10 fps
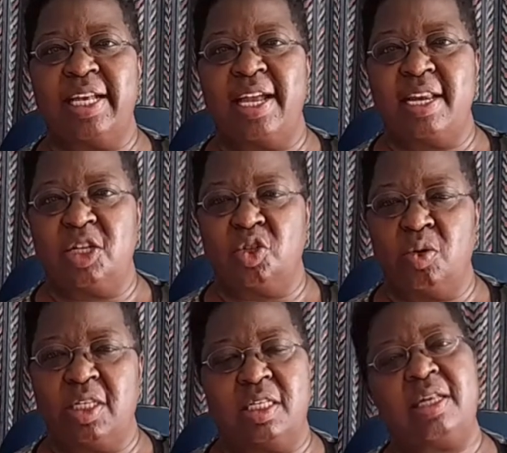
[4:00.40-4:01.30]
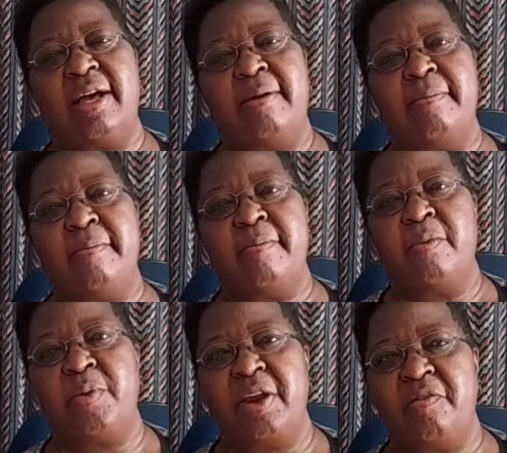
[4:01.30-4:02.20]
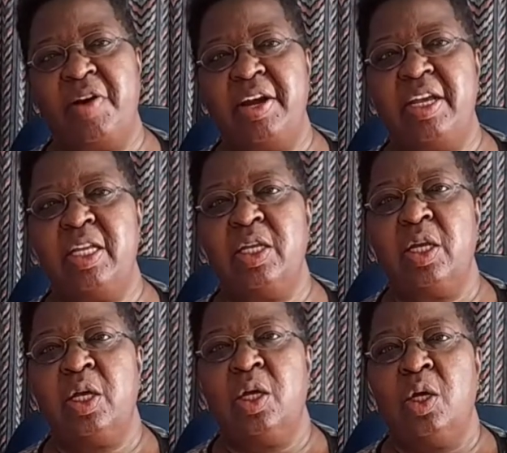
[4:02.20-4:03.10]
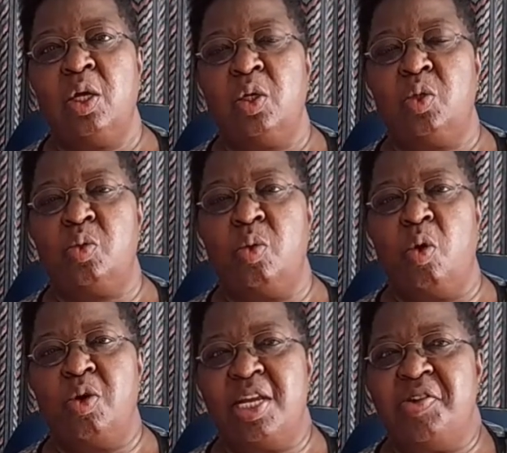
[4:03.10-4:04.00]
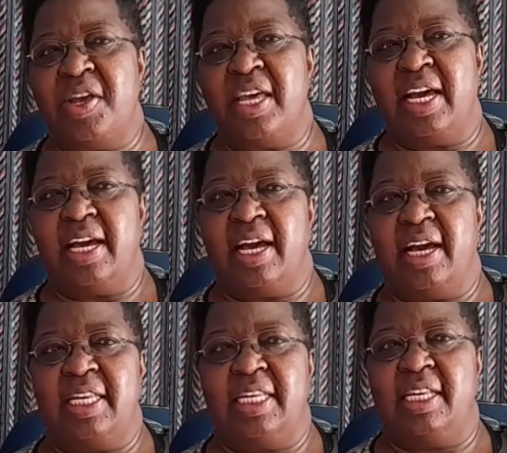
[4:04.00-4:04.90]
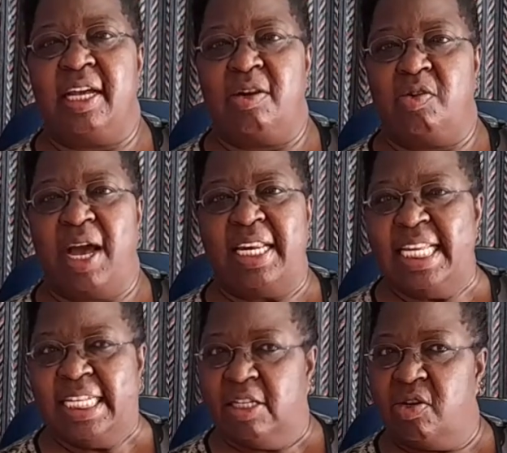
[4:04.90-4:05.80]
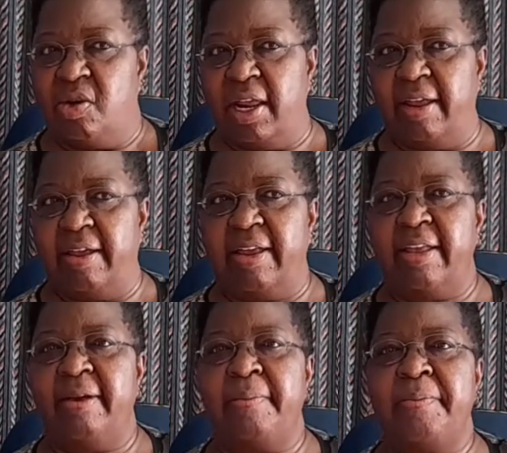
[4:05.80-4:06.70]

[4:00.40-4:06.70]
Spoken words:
and shots, we are referring to ordering a neat drink. Yeah.